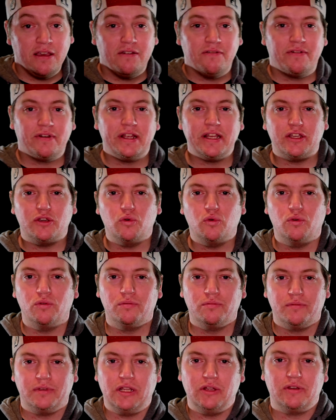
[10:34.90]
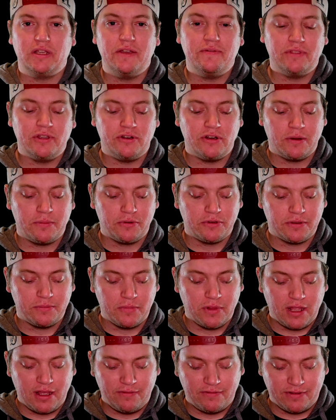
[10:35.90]
very cool. Yeah, I'm giving the drummer some
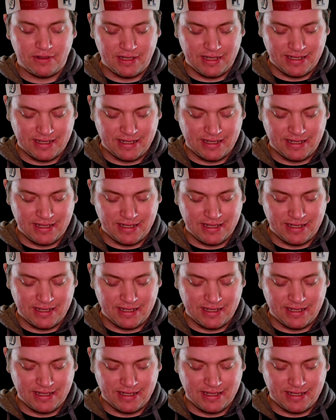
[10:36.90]
love.